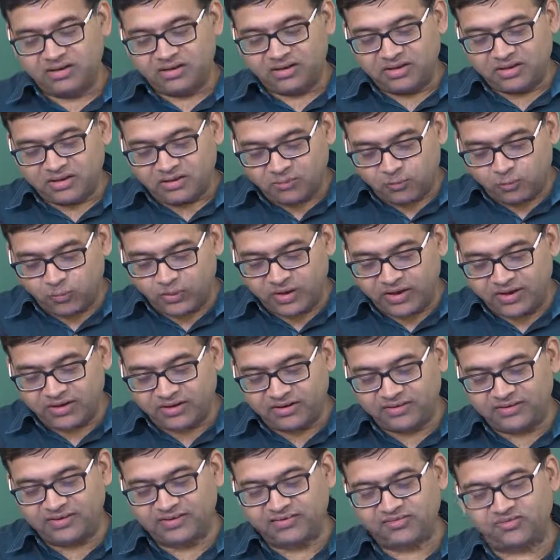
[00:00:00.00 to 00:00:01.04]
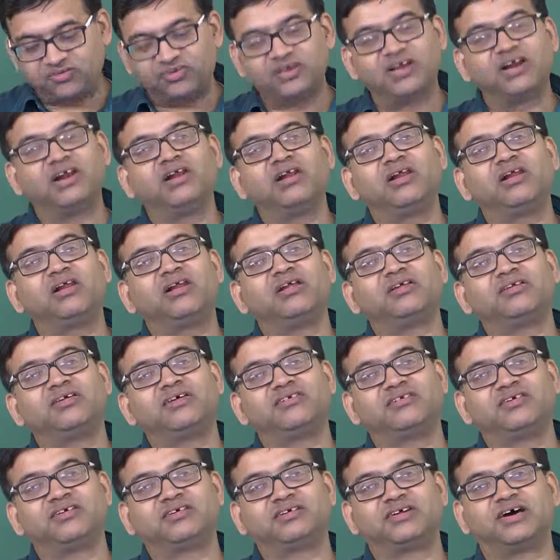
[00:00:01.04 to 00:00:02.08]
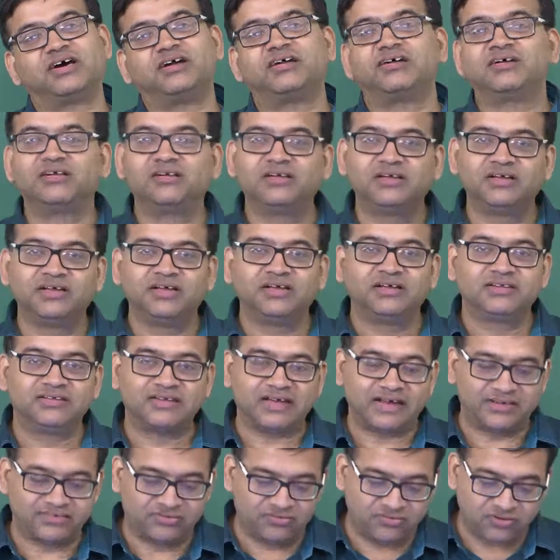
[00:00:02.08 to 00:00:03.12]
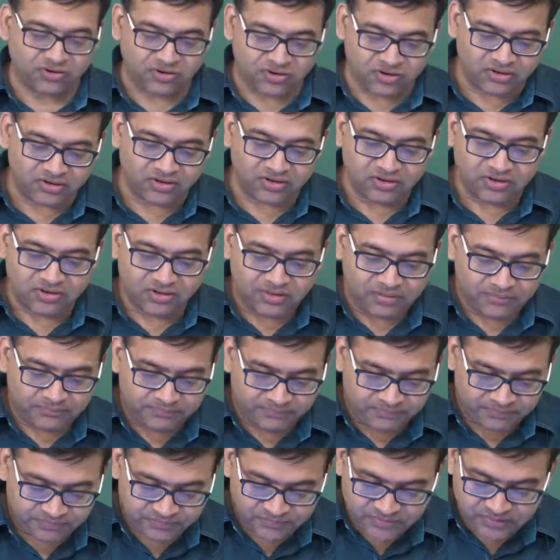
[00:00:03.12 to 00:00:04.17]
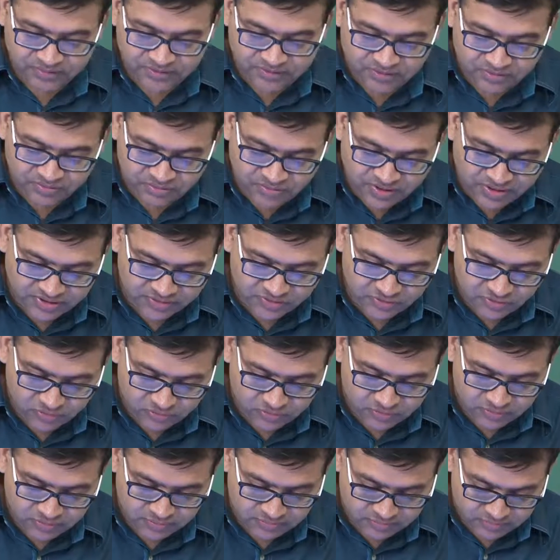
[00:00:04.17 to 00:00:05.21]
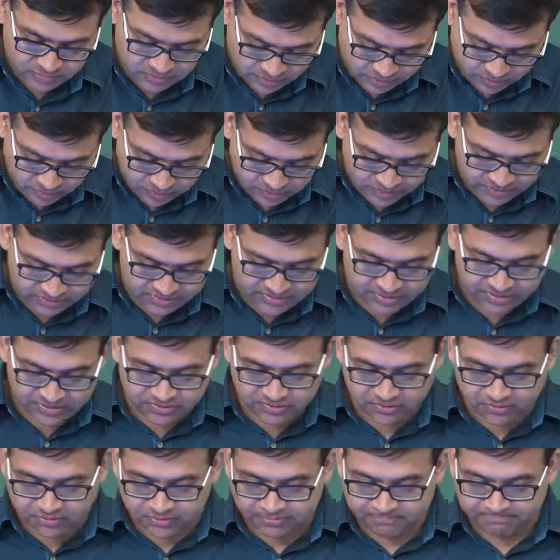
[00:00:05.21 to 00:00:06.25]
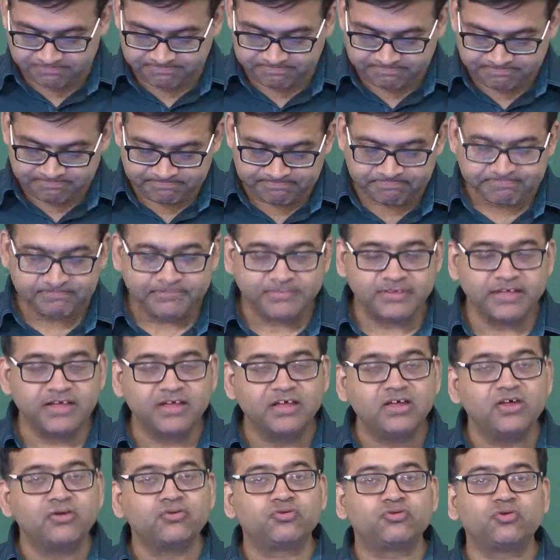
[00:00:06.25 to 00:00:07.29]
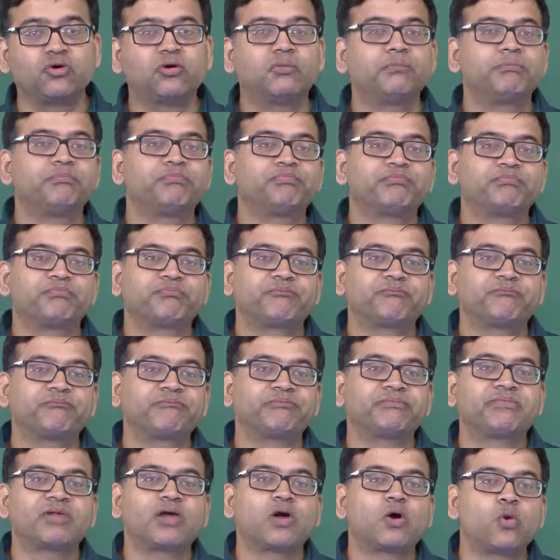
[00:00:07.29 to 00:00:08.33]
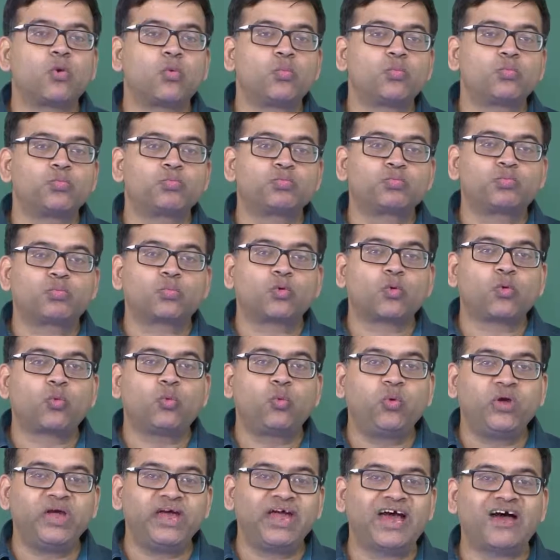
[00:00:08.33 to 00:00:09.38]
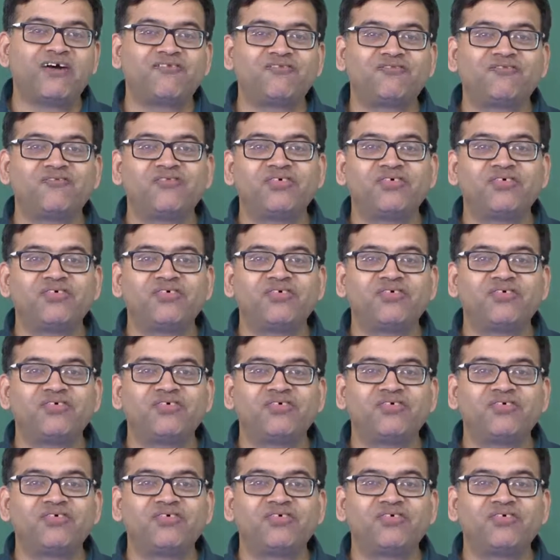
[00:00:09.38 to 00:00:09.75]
where there's a tunnel, that's your threshold, decoding threshold. So we have